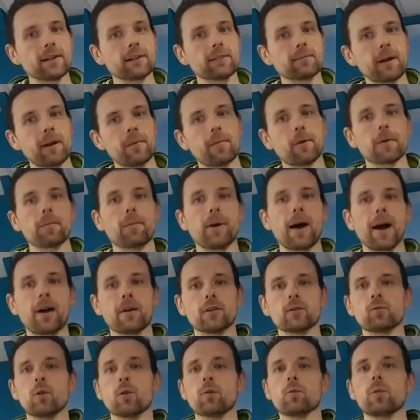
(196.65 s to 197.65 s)
So metabolic
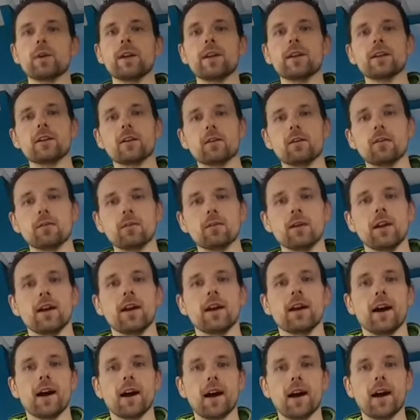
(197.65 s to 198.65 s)
power is what we call,
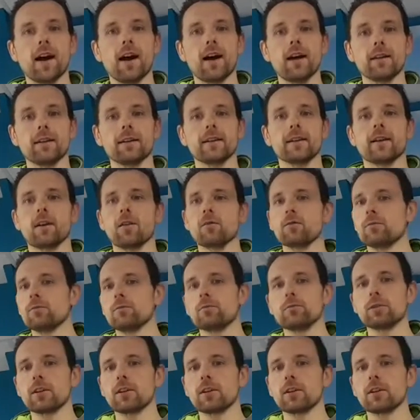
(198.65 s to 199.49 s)
you know,